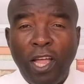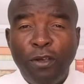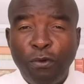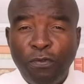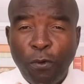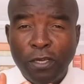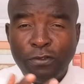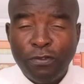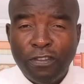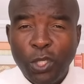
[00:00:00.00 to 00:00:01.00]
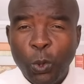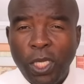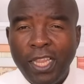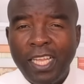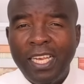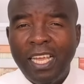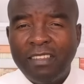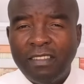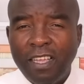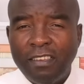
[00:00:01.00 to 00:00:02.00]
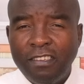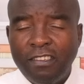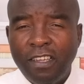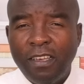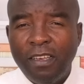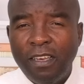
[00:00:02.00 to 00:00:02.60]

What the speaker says: I look forward to see you in the next edition.